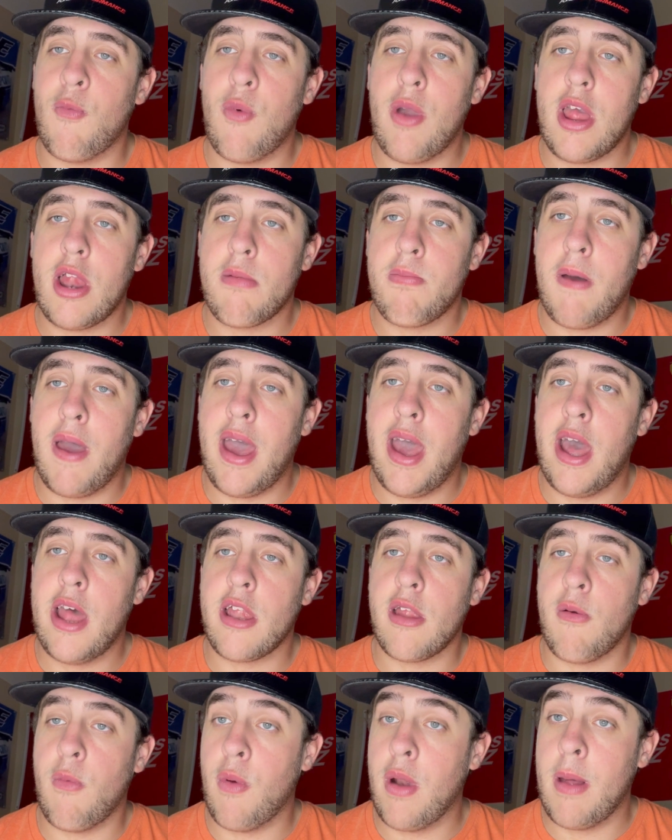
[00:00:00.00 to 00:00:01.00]
weeks
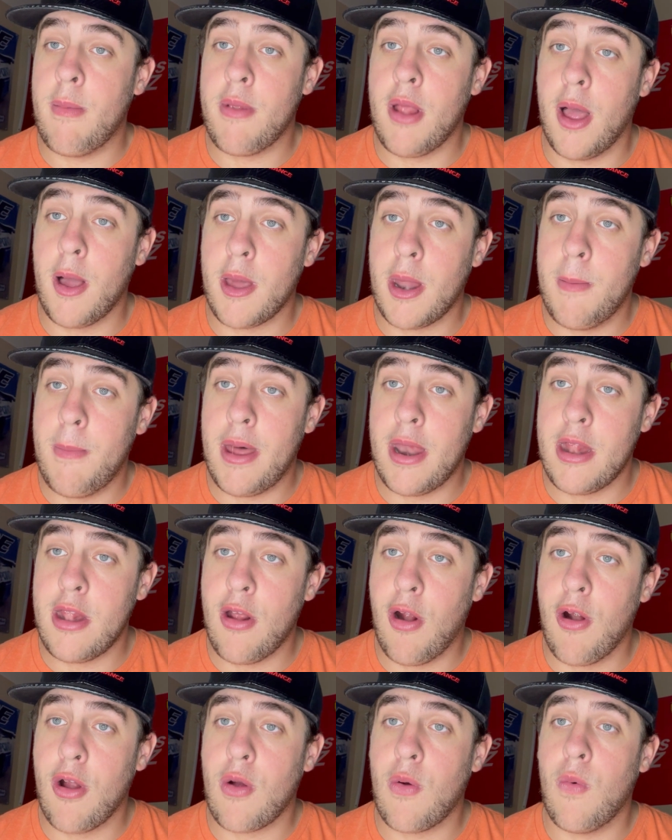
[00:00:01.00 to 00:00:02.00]
past at what I'm talking about, the
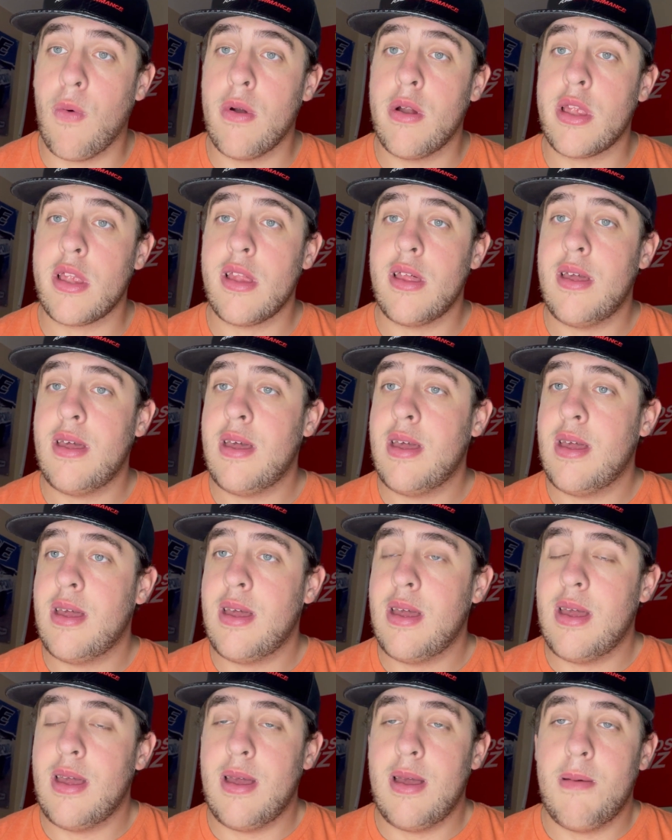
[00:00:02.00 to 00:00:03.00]
Dark Horse.
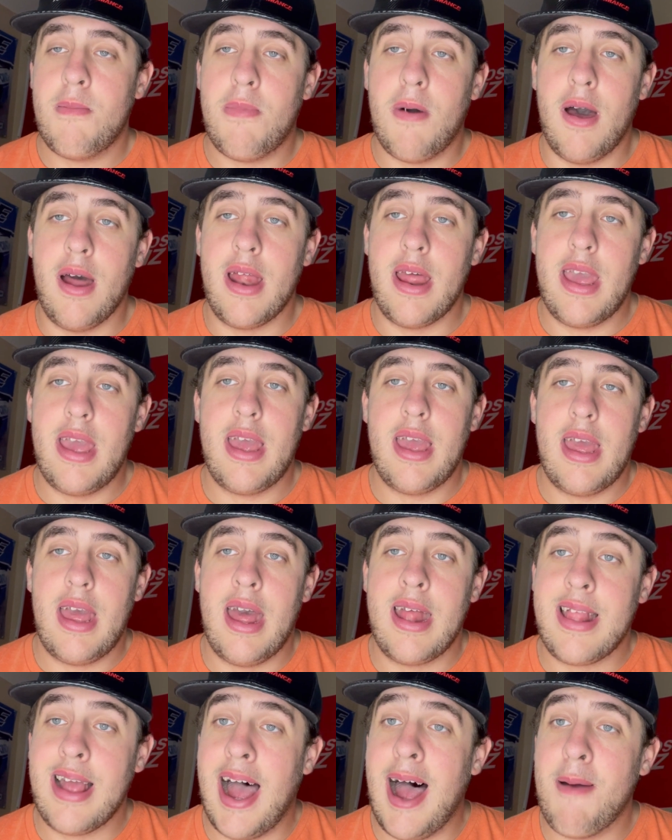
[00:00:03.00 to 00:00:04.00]
But
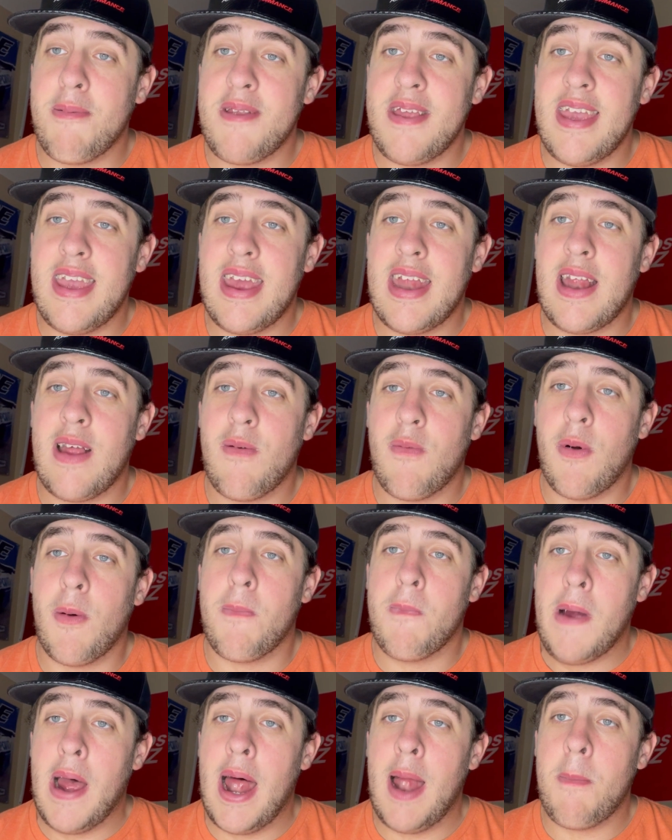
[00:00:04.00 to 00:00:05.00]
a top 10 will
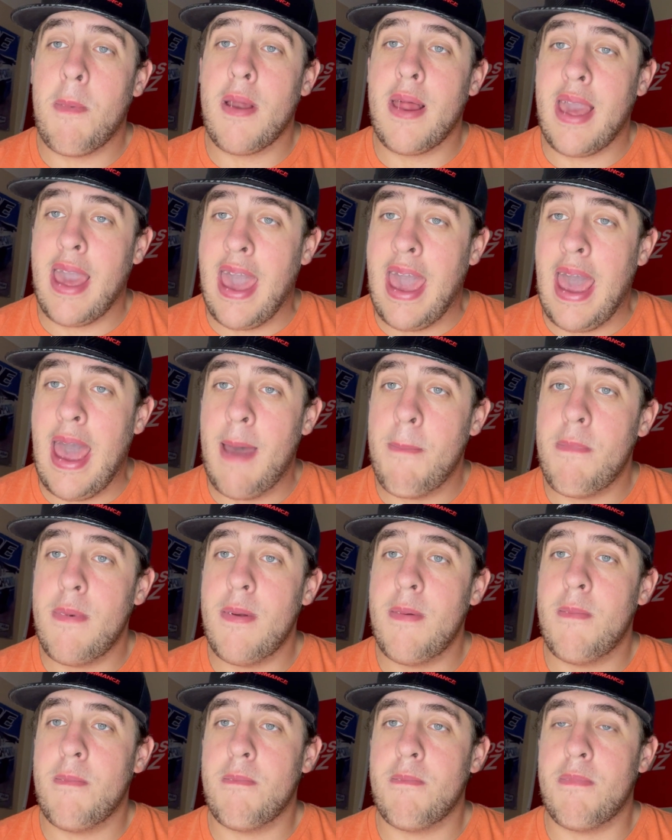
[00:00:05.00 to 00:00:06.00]
probably
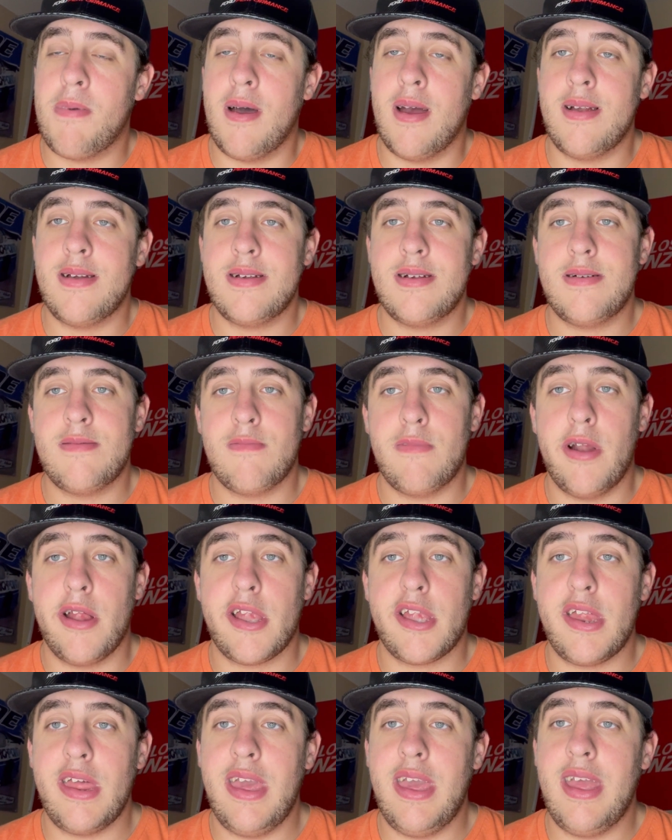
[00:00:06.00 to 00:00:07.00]
happen, but we'll
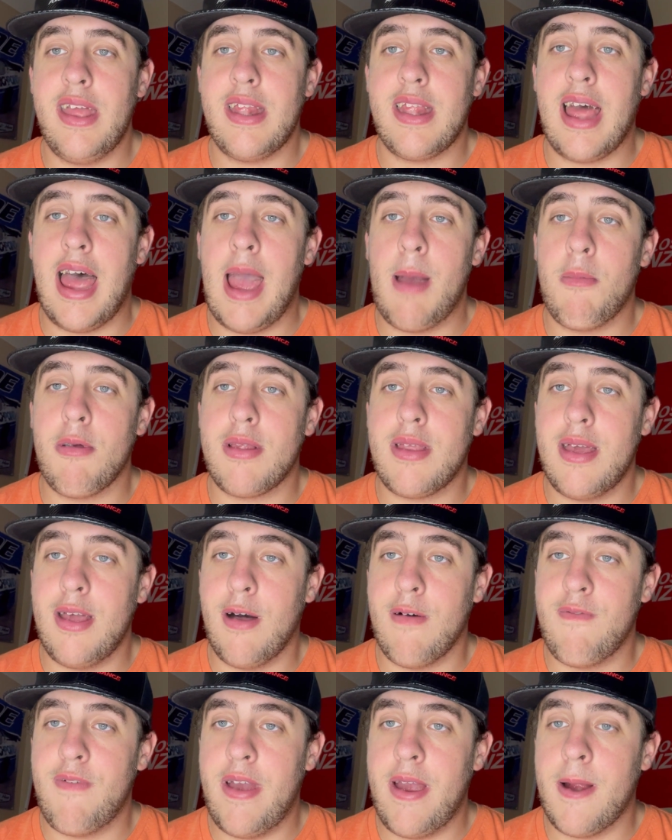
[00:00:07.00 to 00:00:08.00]
see. Time will
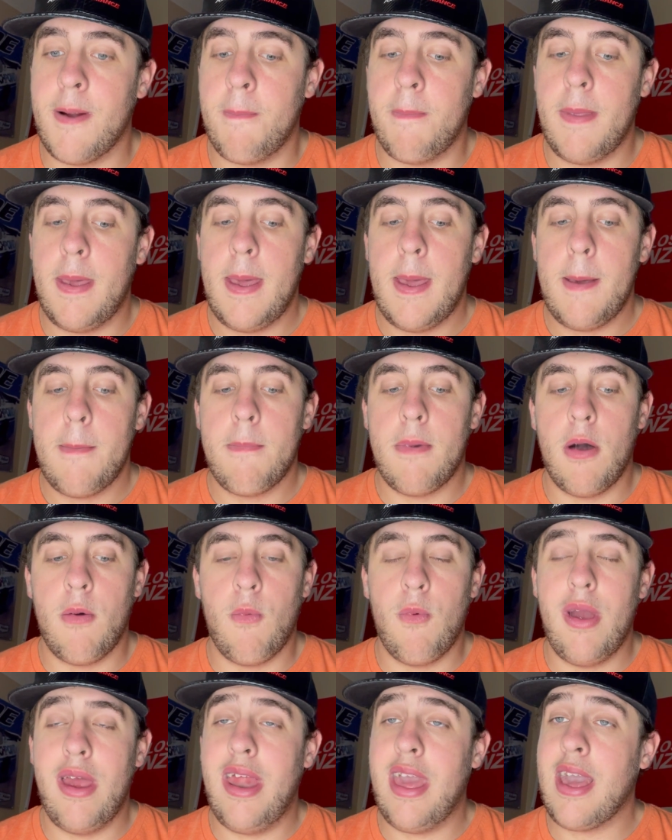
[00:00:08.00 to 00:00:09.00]
tell there. But
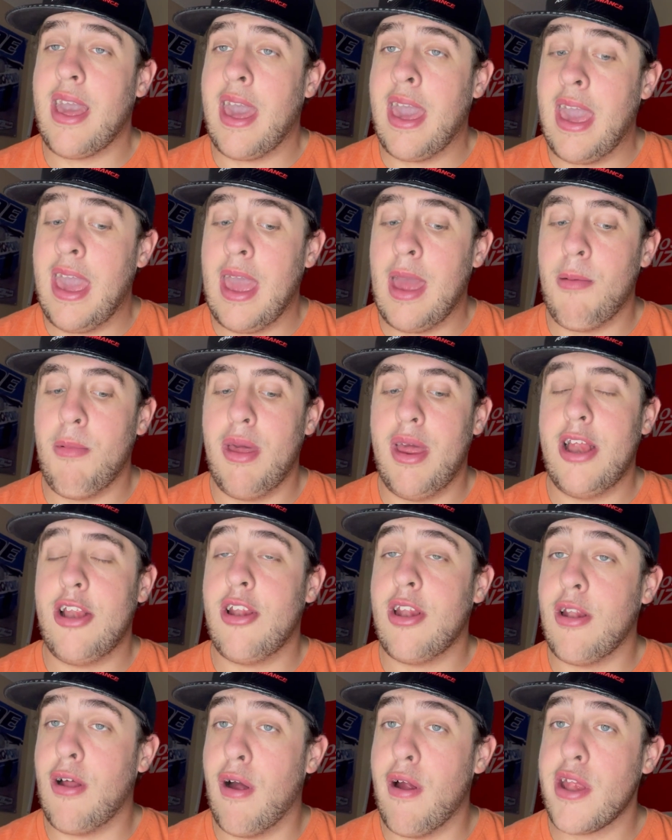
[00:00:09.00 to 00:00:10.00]
winning Hamlin,
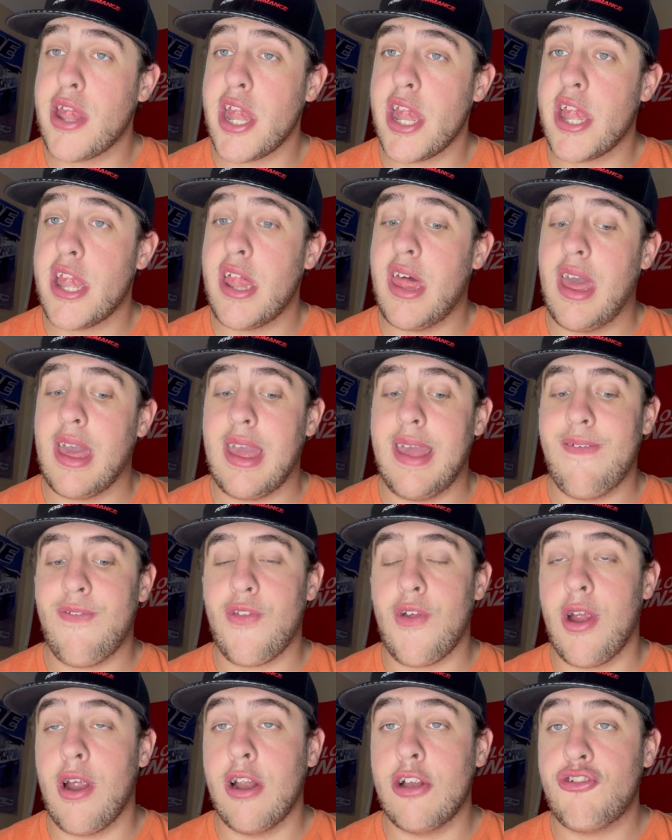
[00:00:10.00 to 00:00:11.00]
Larson second,
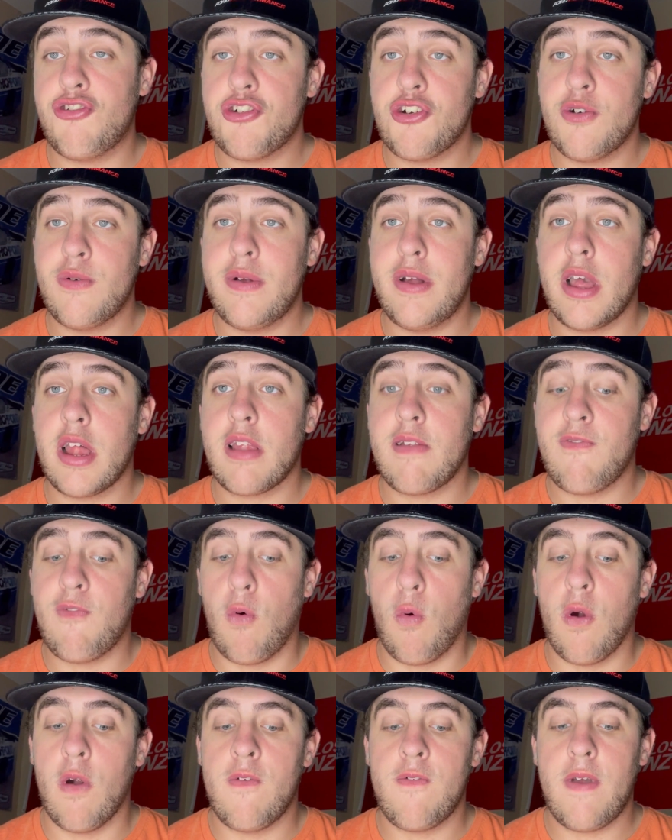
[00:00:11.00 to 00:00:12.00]
third Truex,
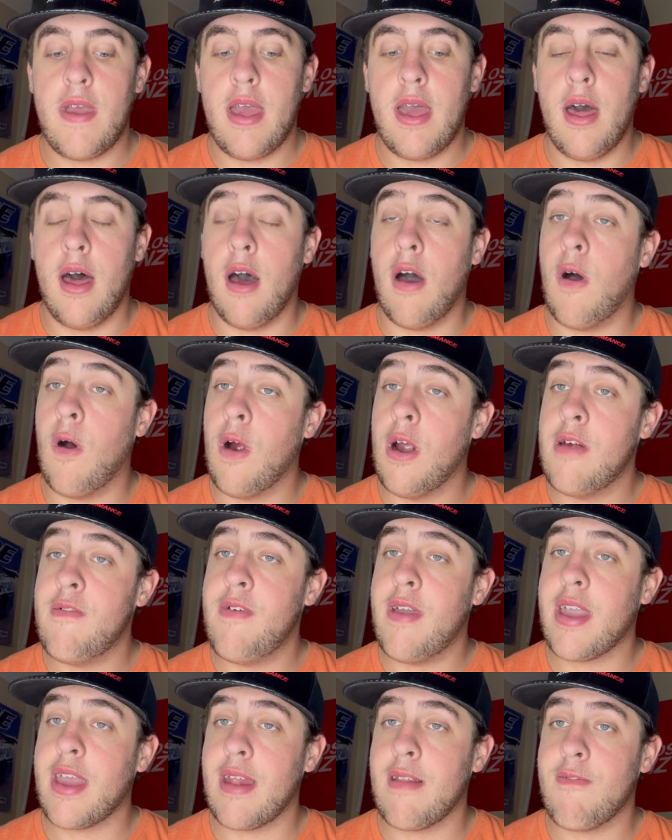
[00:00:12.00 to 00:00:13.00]
fourth
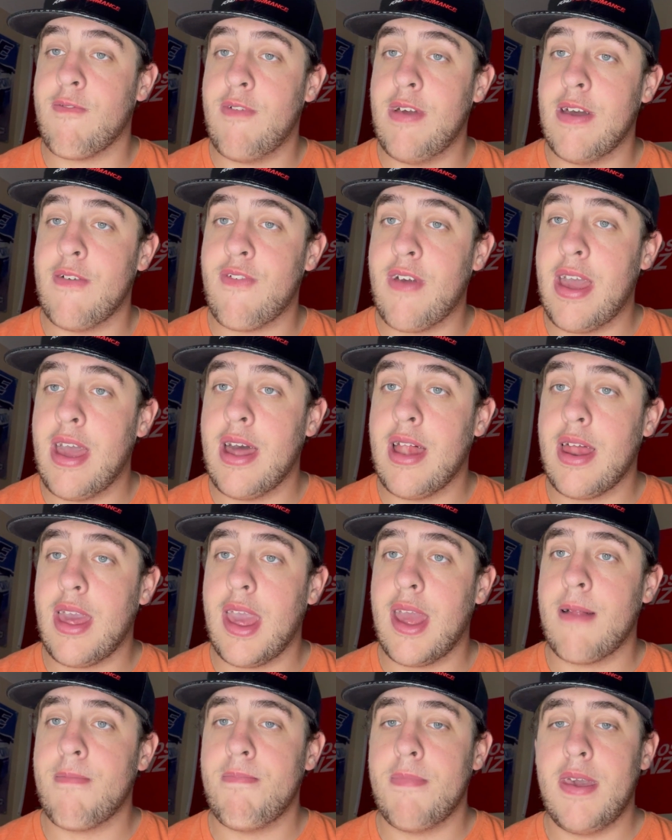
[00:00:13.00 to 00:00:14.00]
Harvick, and fifth
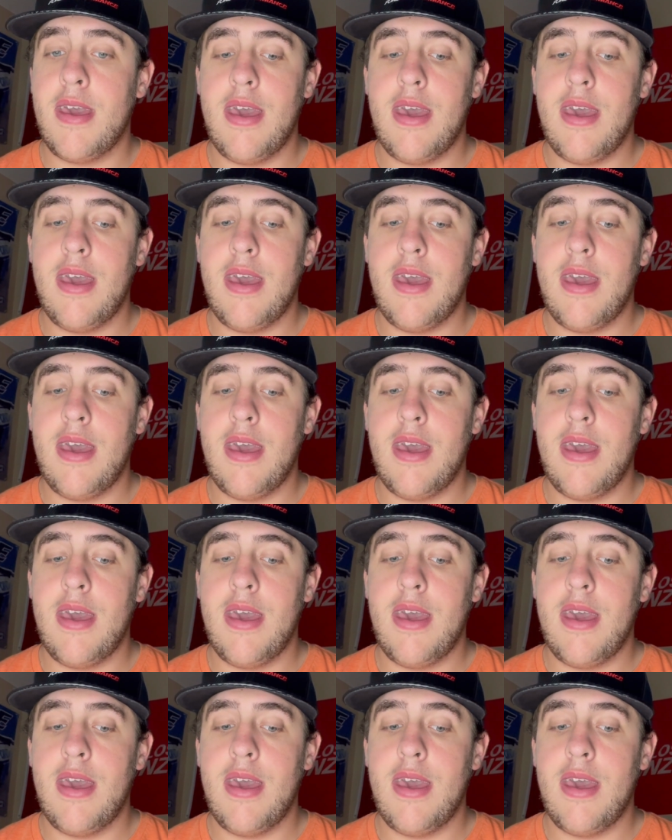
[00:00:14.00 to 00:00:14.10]
Elliott.